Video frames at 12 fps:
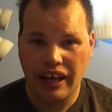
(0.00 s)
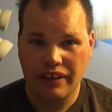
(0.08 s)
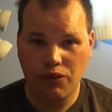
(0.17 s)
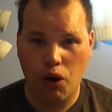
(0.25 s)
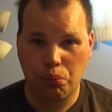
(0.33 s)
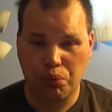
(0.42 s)

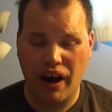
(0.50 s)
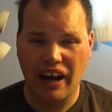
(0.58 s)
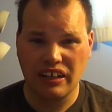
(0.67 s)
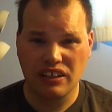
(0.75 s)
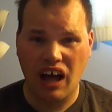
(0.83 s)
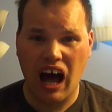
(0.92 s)
It will
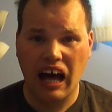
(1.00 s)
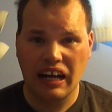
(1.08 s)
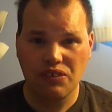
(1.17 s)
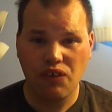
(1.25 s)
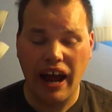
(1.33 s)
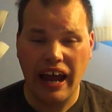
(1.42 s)
bring a lot
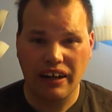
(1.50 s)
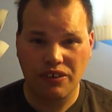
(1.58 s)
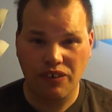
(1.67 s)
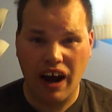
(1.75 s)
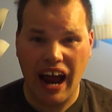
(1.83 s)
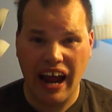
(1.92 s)
of wind
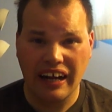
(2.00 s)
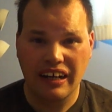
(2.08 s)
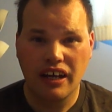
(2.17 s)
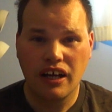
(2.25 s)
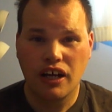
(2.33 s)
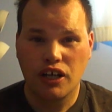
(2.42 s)
and rain.